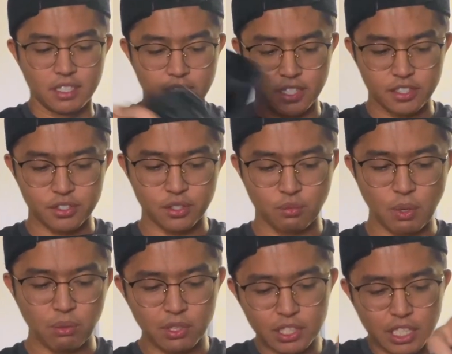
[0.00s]
And so what
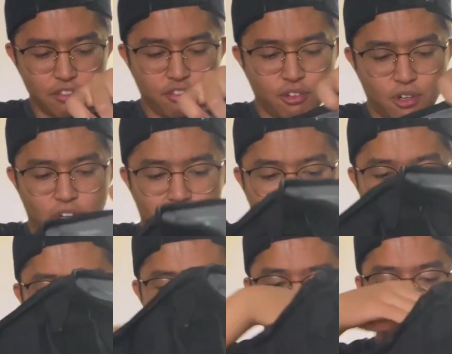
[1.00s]
we're looking for are
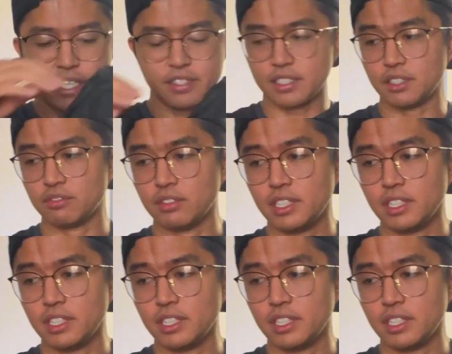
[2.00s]
any signs of